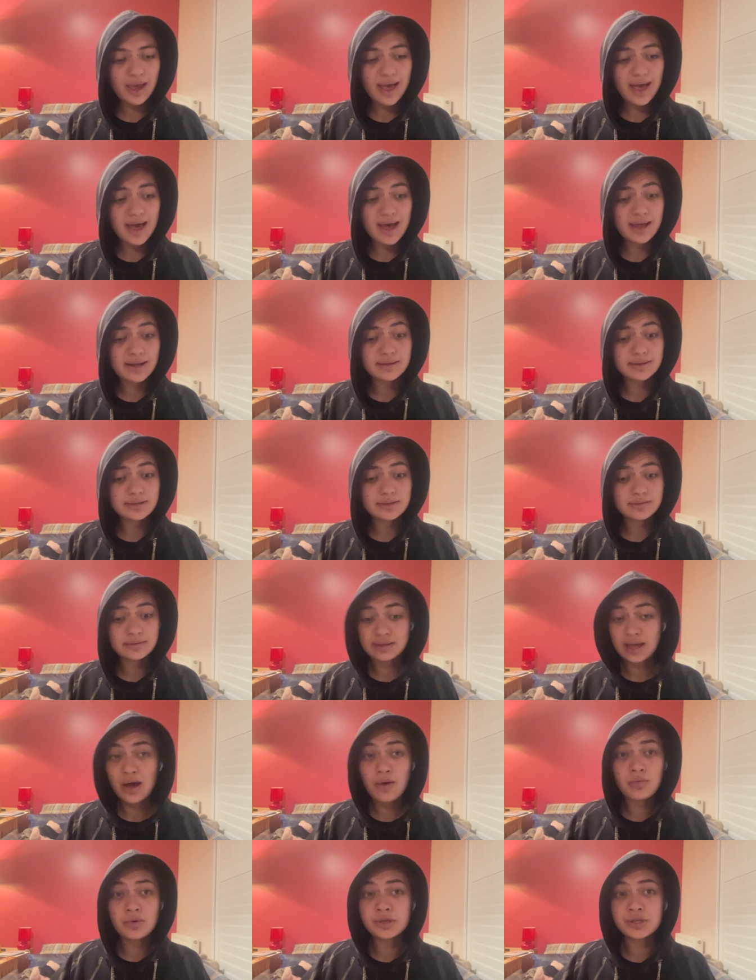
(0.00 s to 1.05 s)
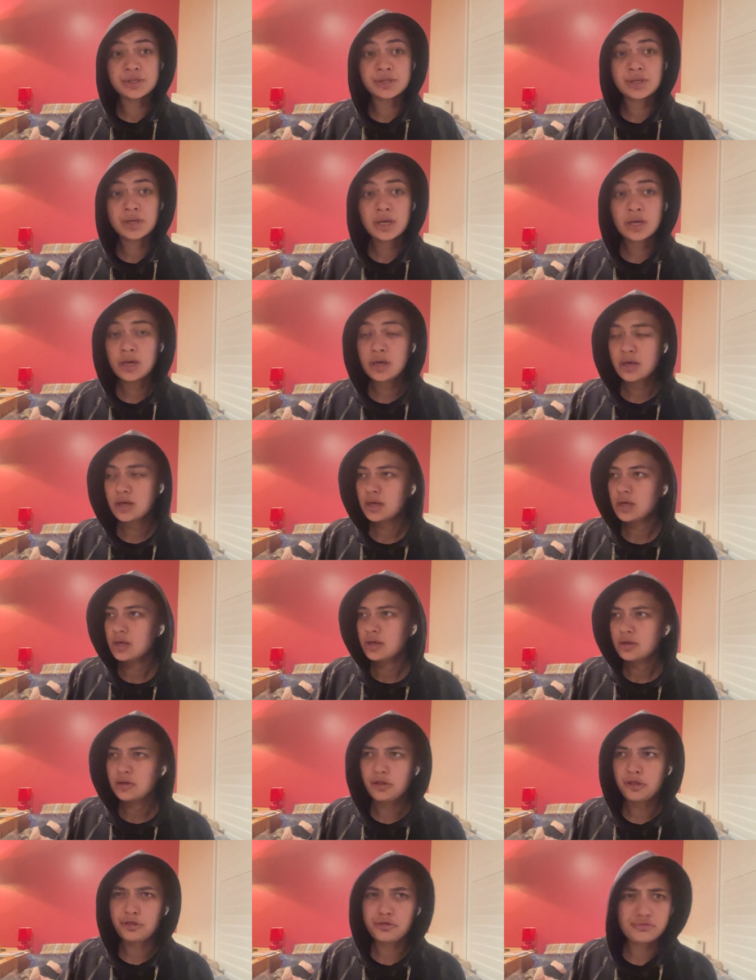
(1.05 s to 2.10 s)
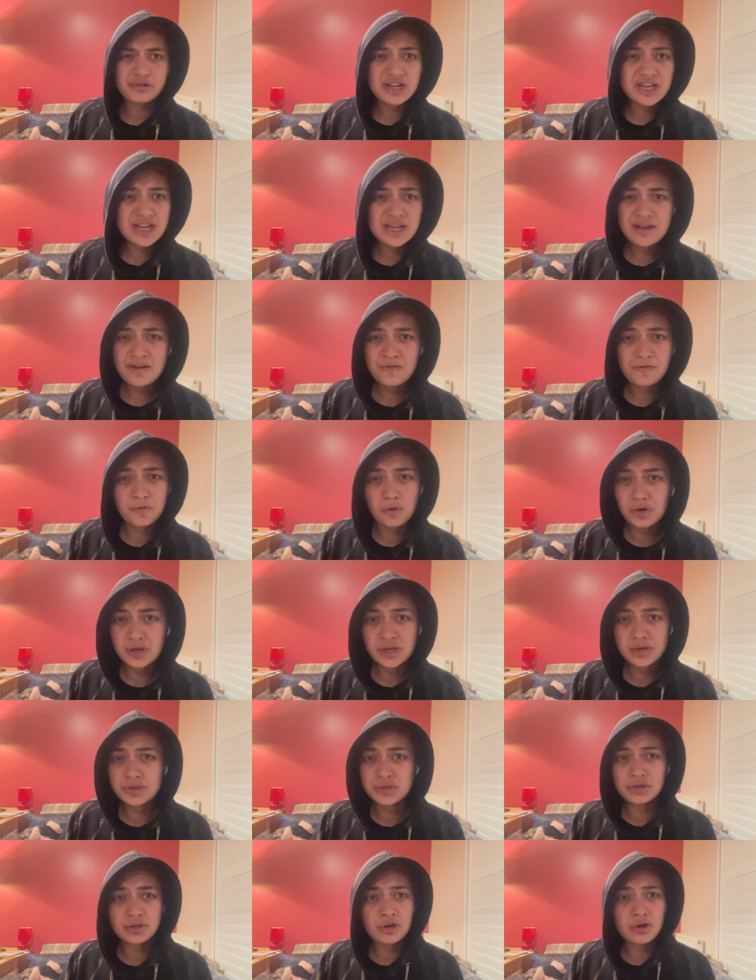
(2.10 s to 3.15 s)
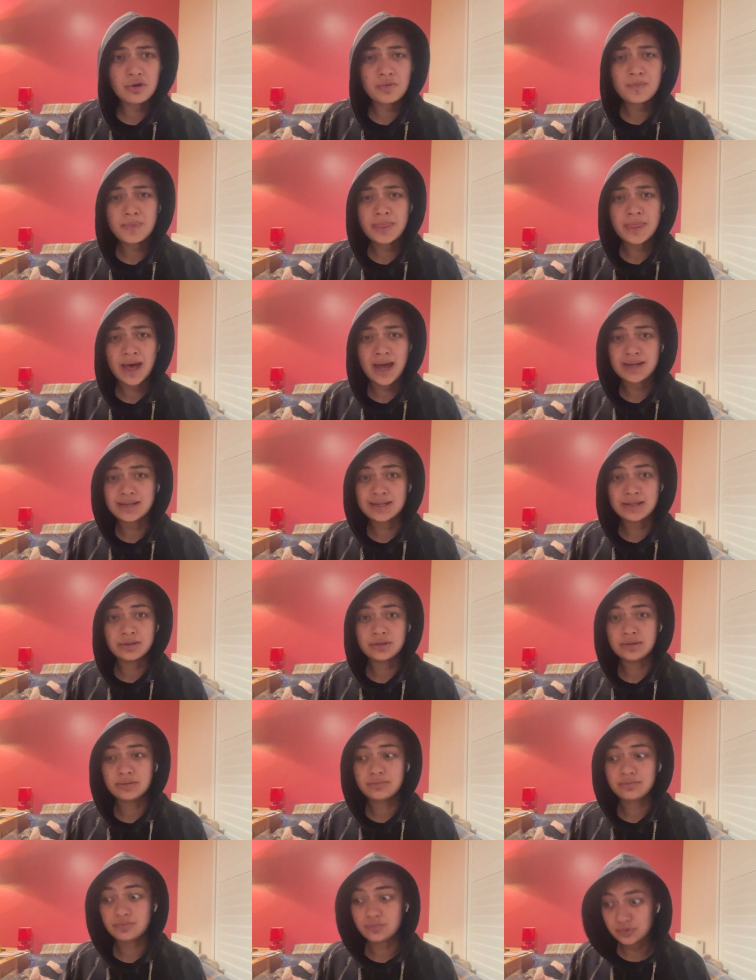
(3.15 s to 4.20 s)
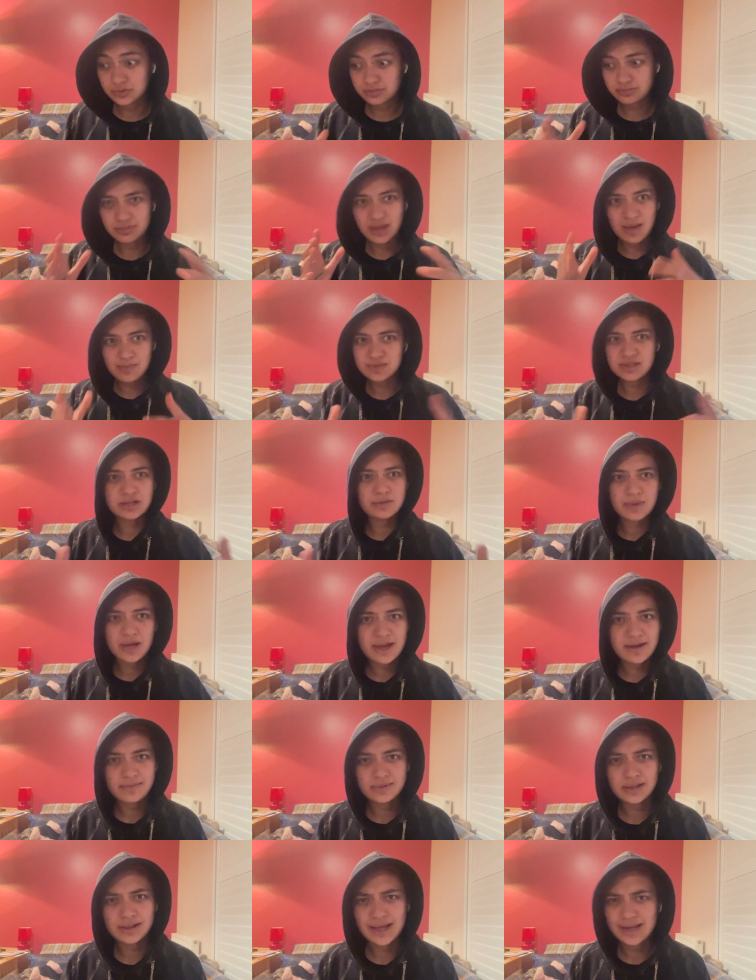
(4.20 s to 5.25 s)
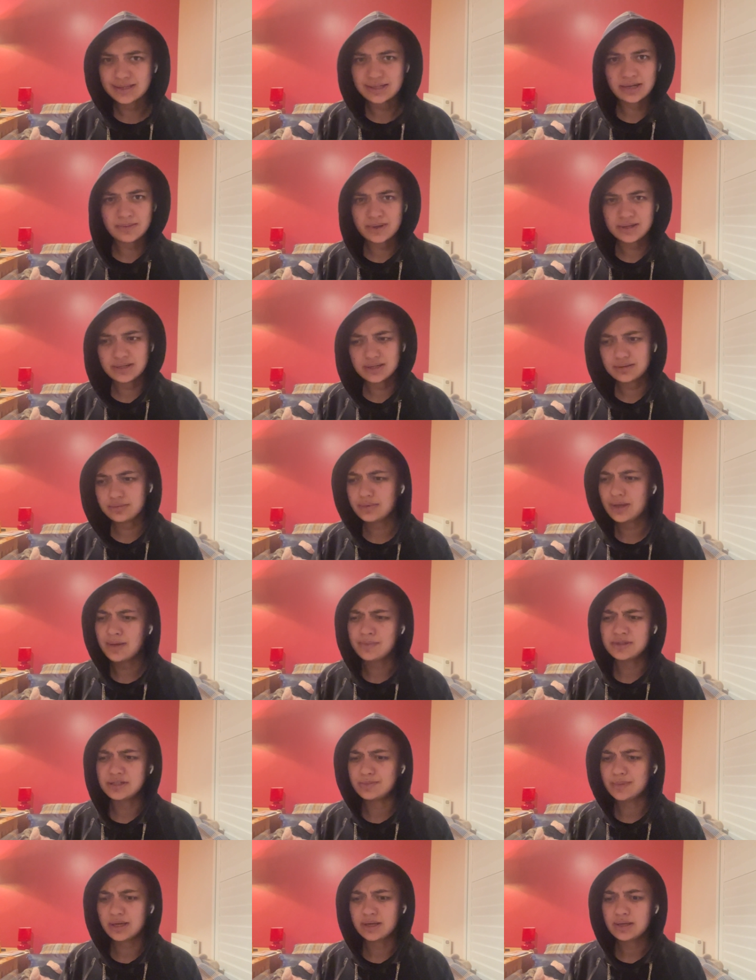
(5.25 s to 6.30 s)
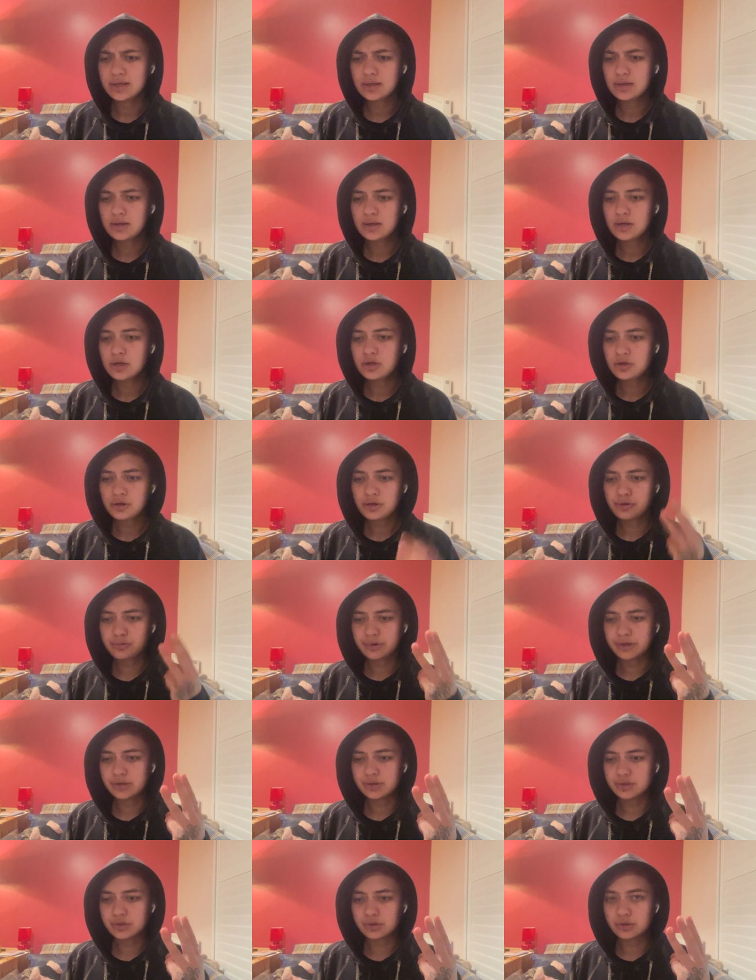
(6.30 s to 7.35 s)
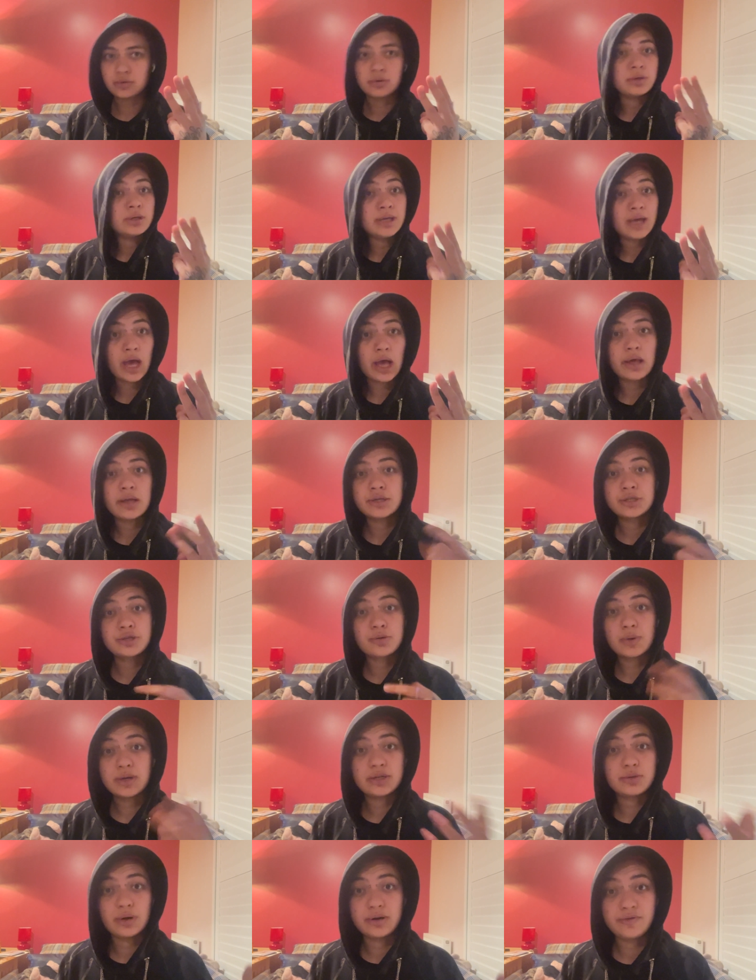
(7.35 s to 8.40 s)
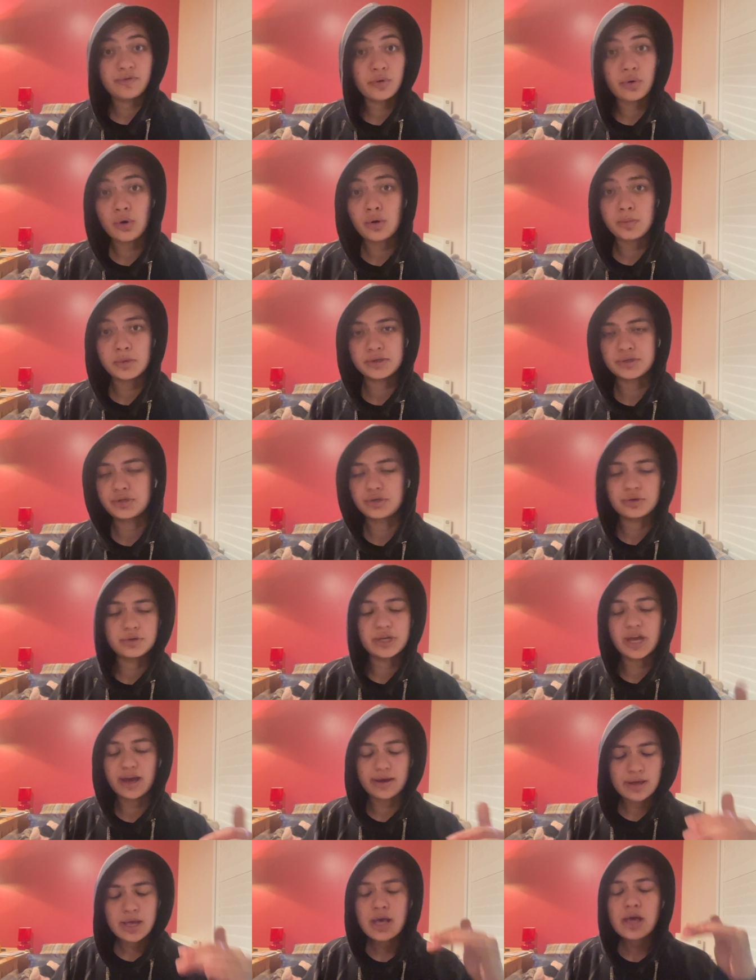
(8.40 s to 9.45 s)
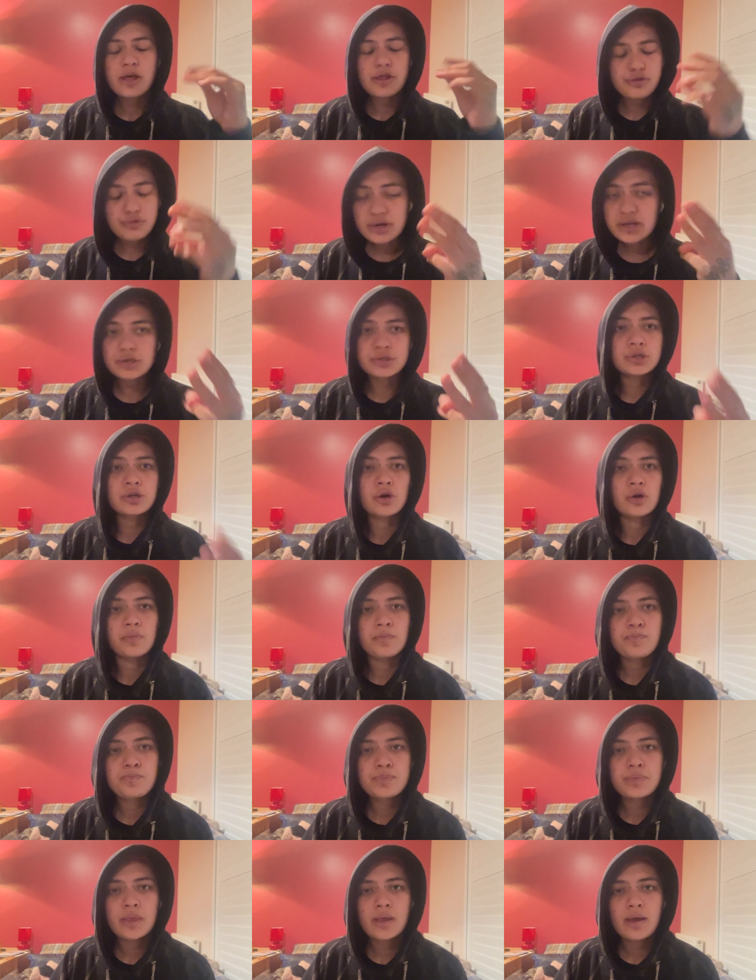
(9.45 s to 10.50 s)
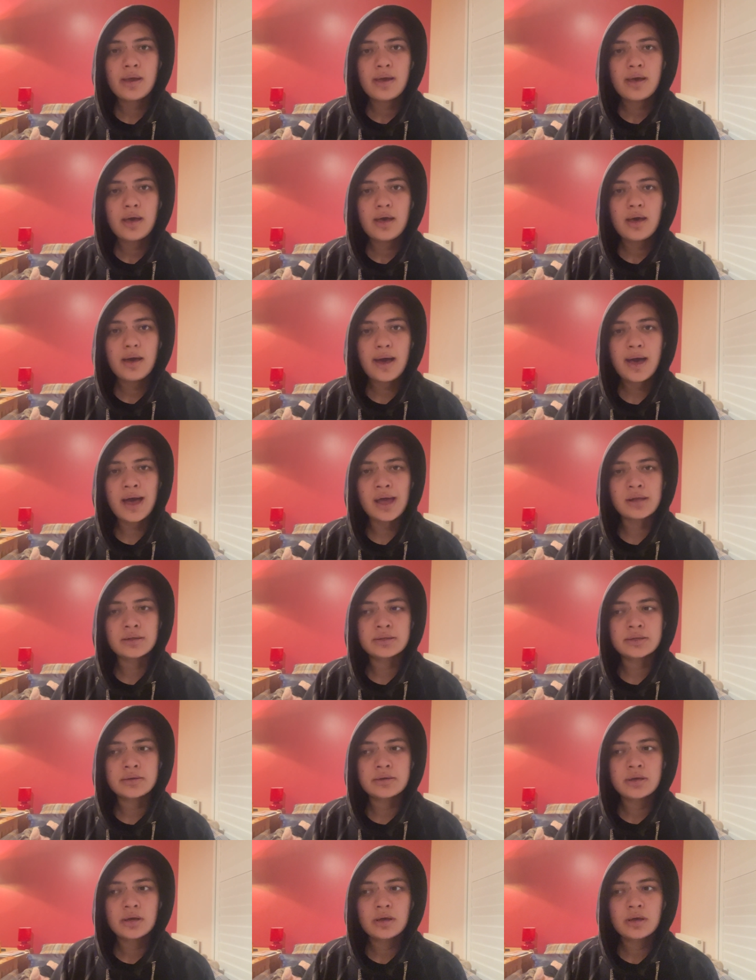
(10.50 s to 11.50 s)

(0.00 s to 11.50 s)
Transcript: and that was three, four years ago that I did MDMA. The last time I did MDMA, three years ago. Yeah, it's 2024 almost, so yeah, three years ago. And